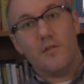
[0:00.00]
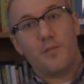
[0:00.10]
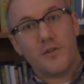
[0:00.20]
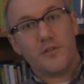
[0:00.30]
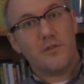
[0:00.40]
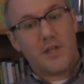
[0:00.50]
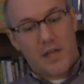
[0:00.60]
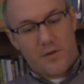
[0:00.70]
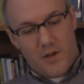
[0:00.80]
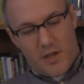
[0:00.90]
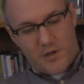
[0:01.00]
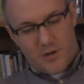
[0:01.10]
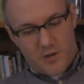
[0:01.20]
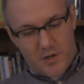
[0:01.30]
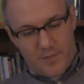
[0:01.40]
pursuing that
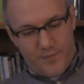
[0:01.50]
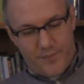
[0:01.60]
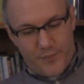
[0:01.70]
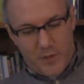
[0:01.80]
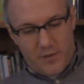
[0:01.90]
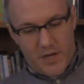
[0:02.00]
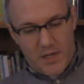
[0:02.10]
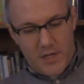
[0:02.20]
relationship, right?